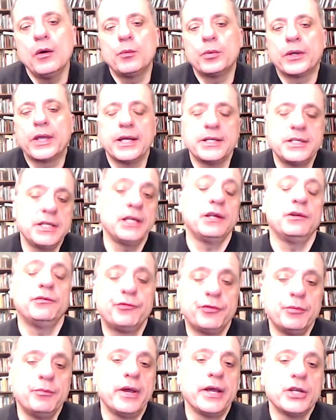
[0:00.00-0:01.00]
getting
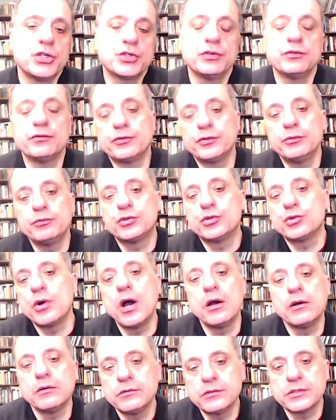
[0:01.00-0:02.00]
information from
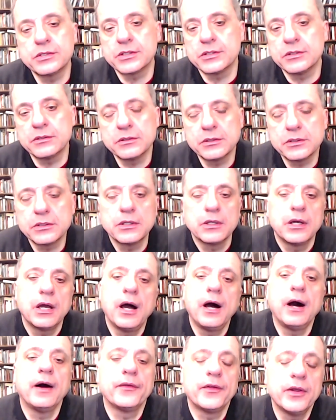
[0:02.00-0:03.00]
drones and
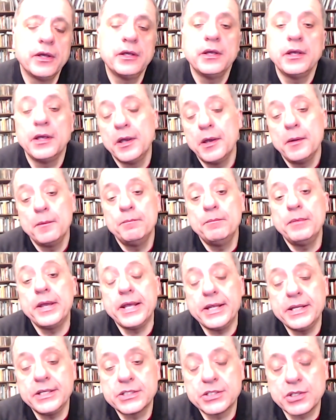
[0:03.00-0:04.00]
other
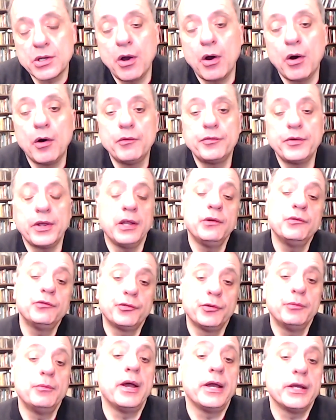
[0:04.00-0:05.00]
means of
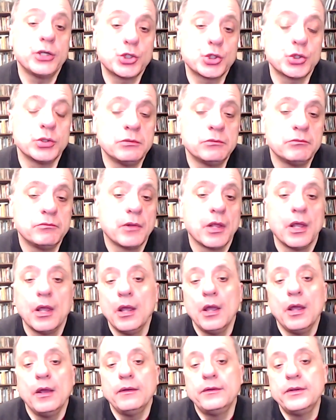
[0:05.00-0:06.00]
information.
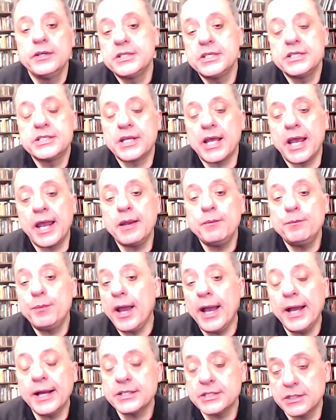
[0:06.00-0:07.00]
This is a
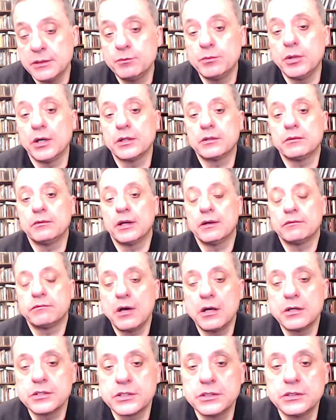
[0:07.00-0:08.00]
pattern, by the way, of
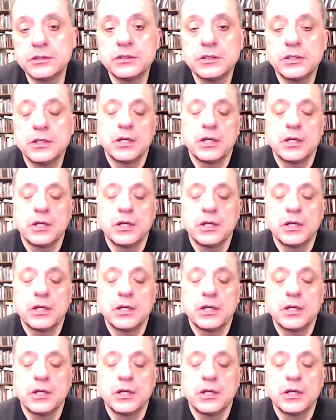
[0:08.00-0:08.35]
Russian